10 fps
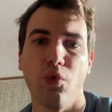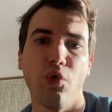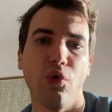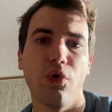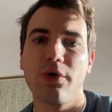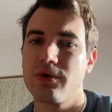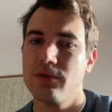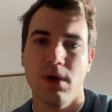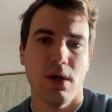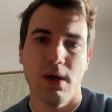or
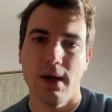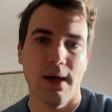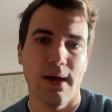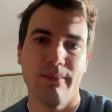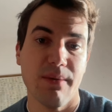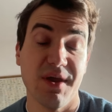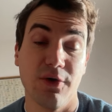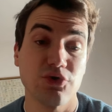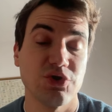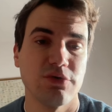maybe a
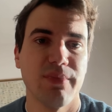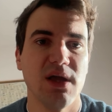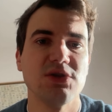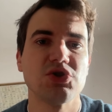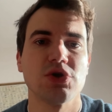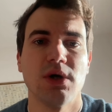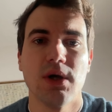Notion page.